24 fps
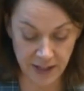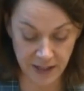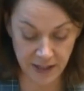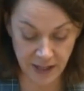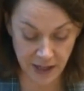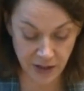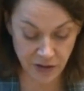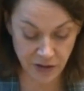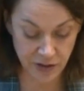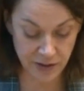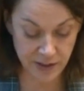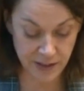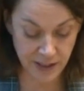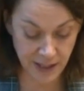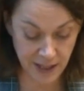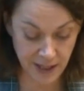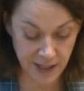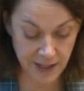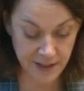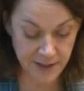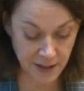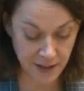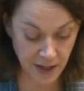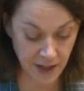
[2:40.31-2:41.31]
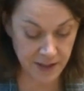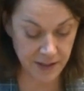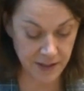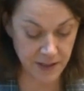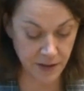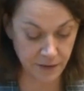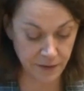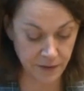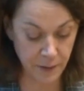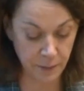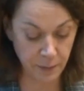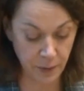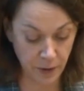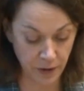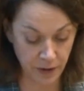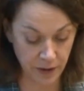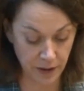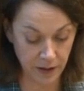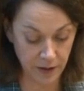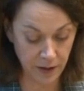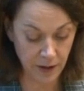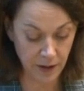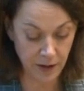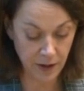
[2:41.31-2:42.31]
nation's key scientific
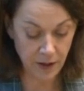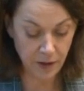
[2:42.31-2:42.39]
body